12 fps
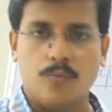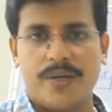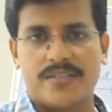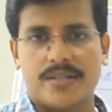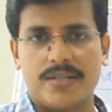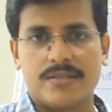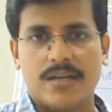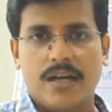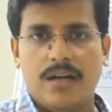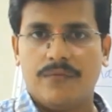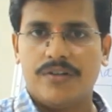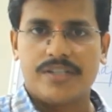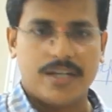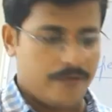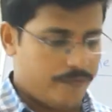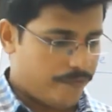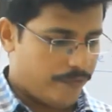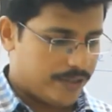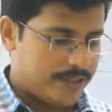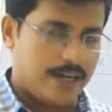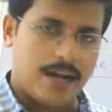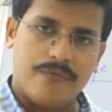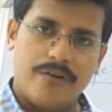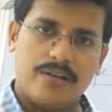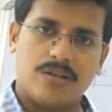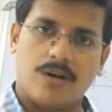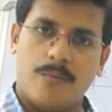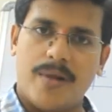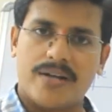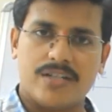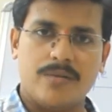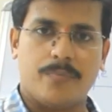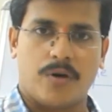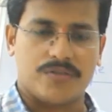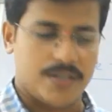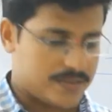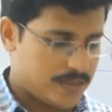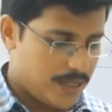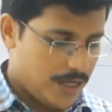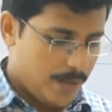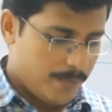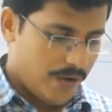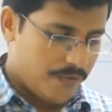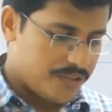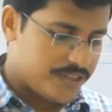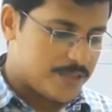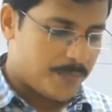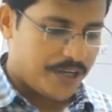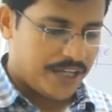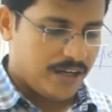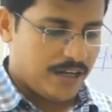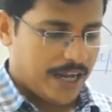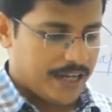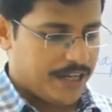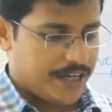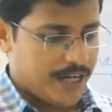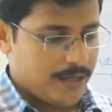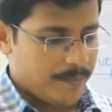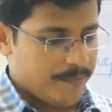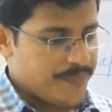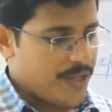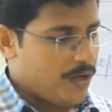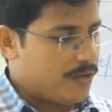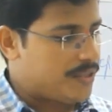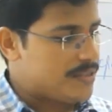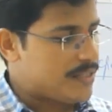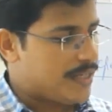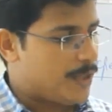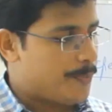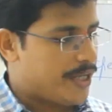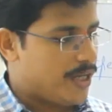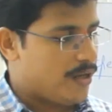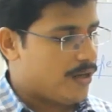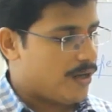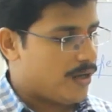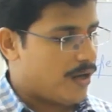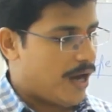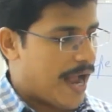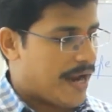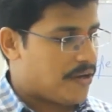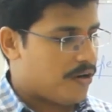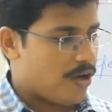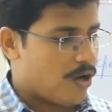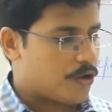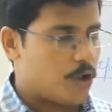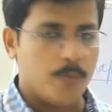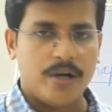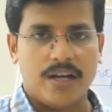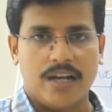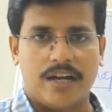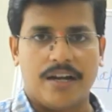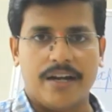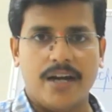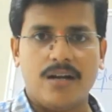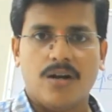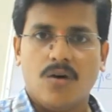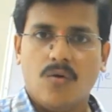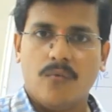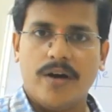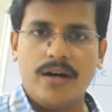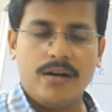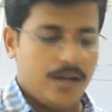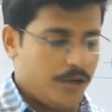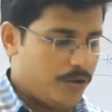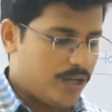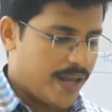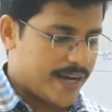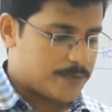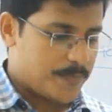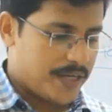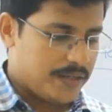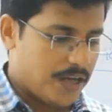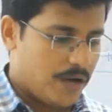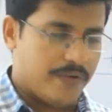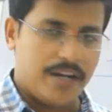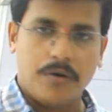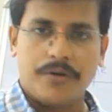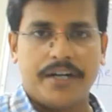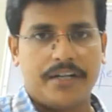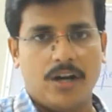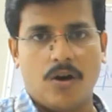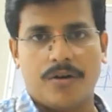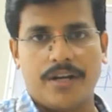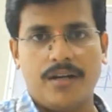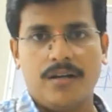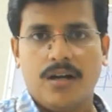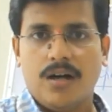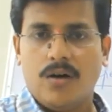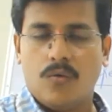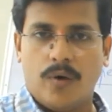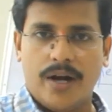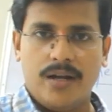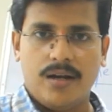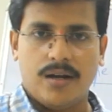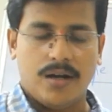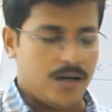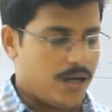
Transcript: pieces which can further affect the compaction process. But with this particular aggregate, this is a typical angular or cubical aggregate where you can expect a very good interlocking while